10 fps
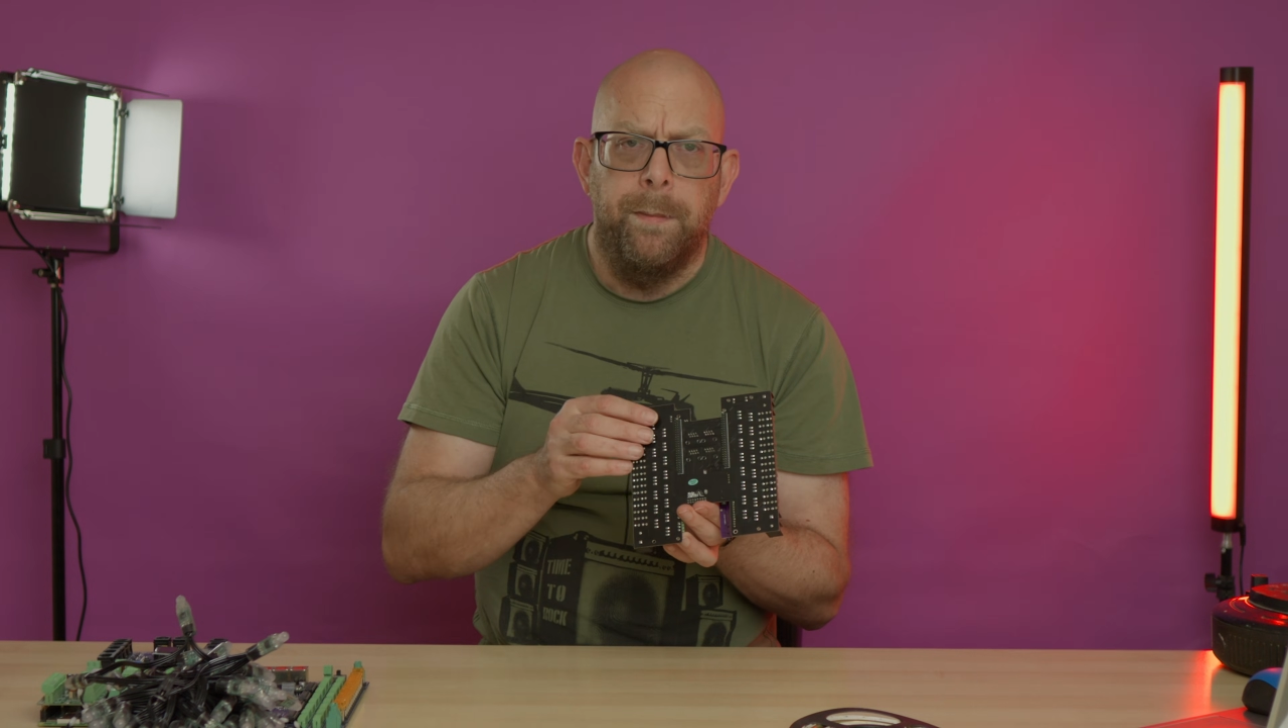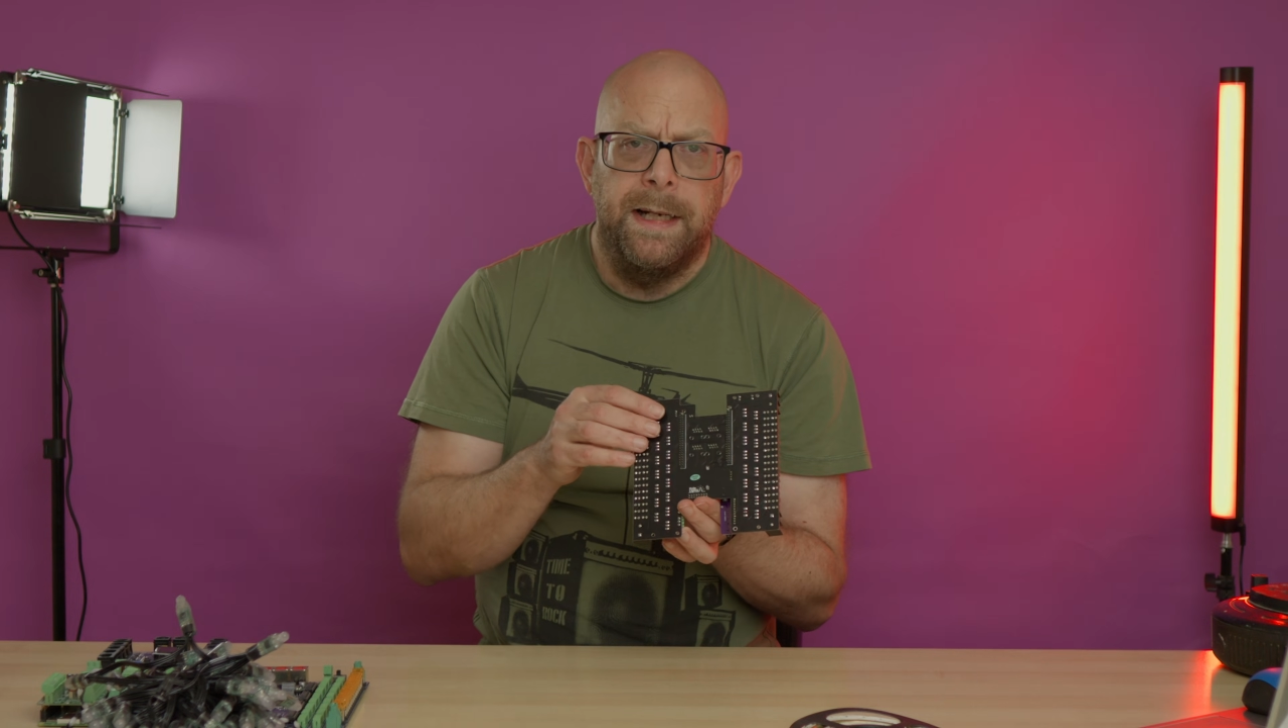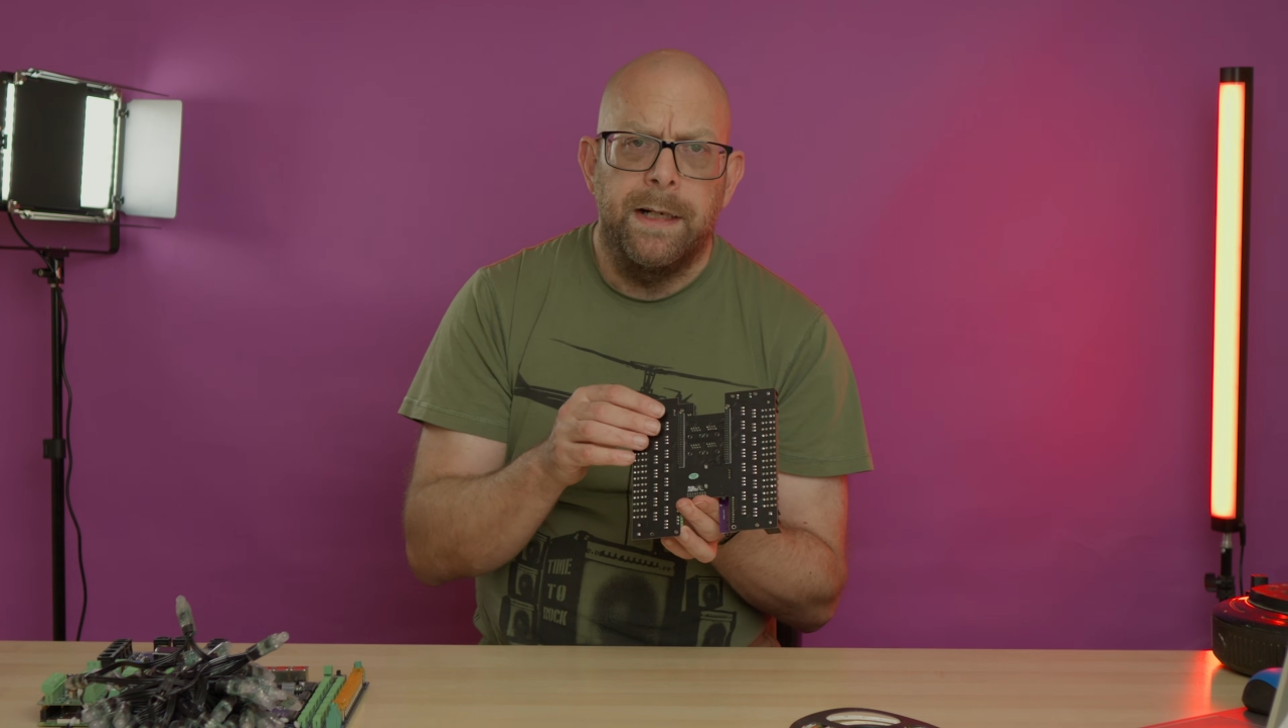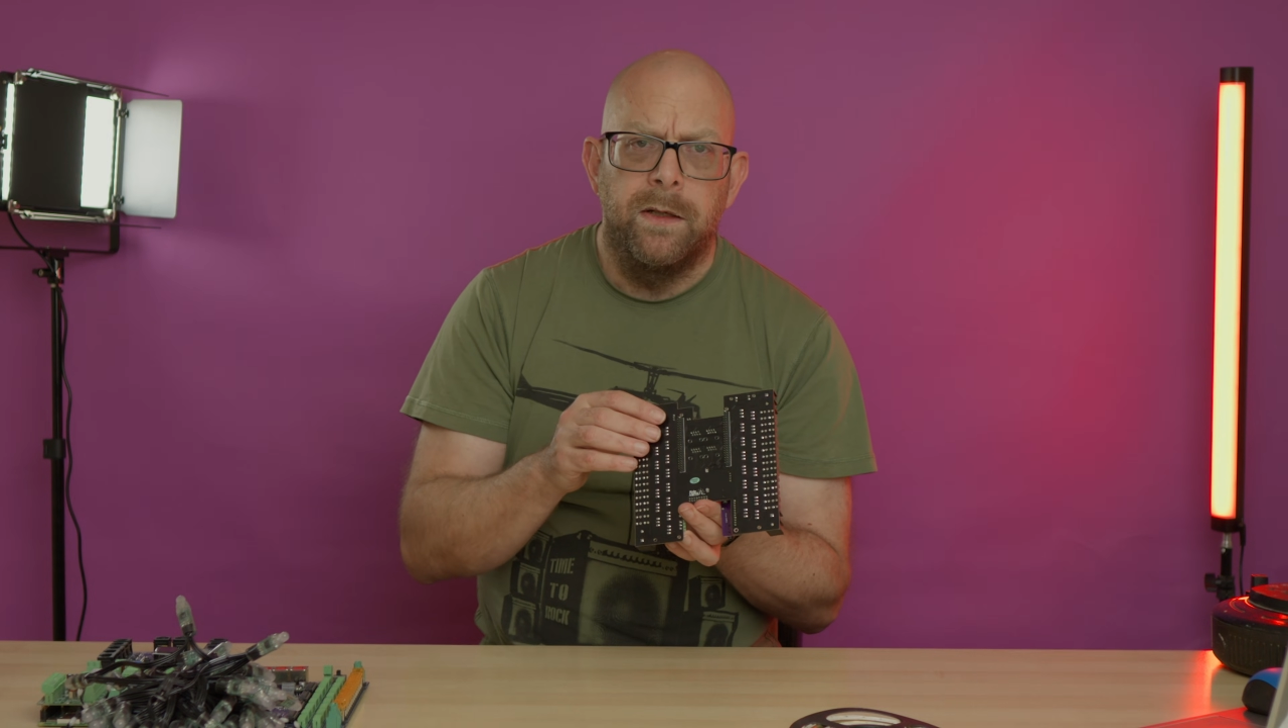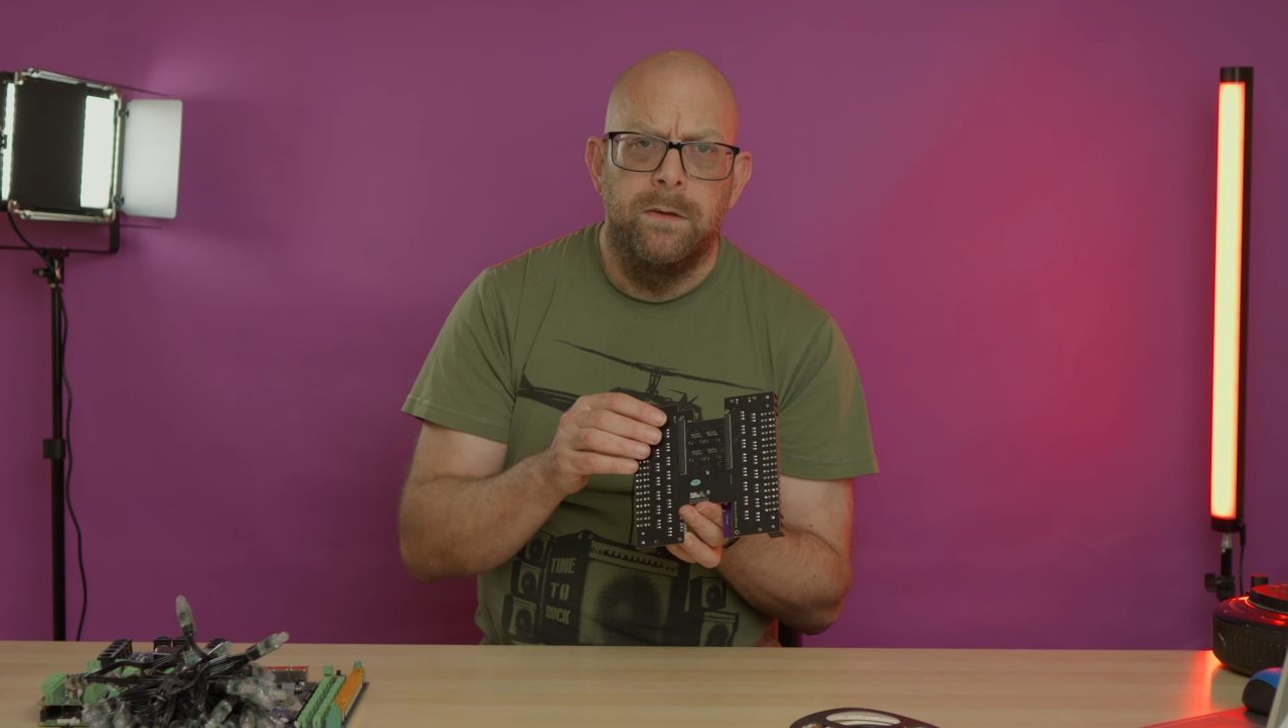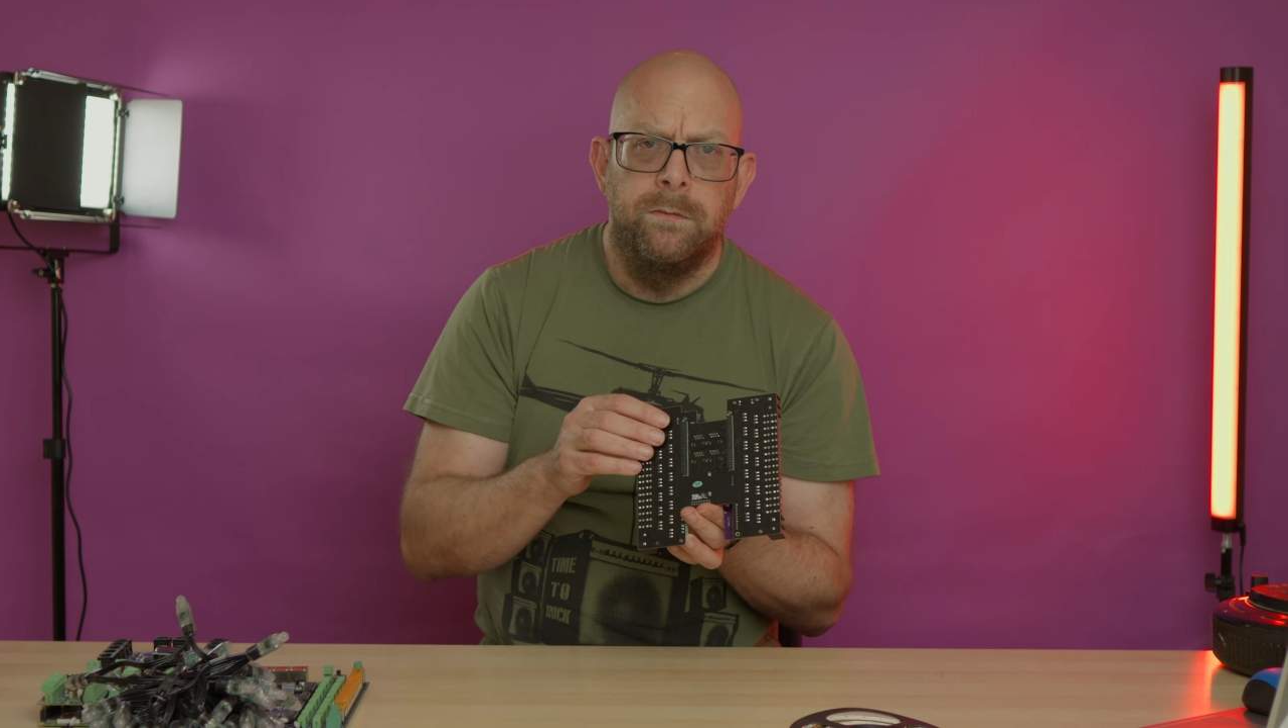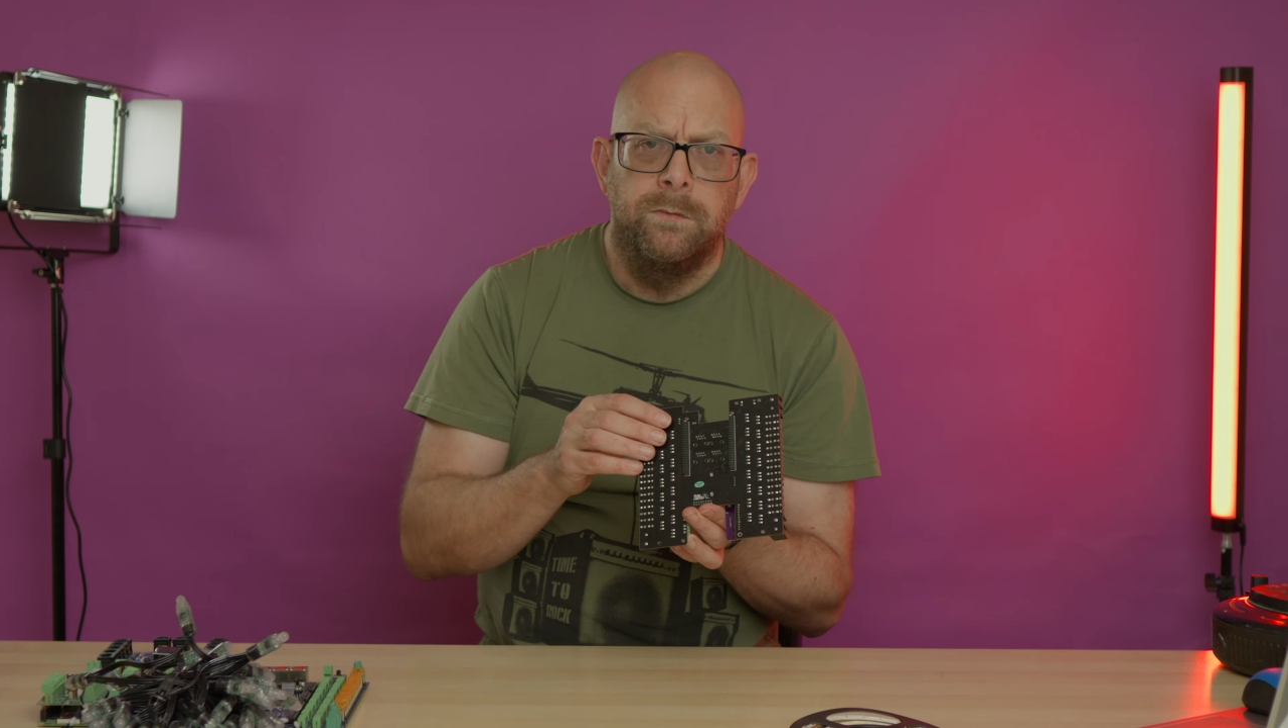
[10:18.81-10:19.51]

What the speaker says: Black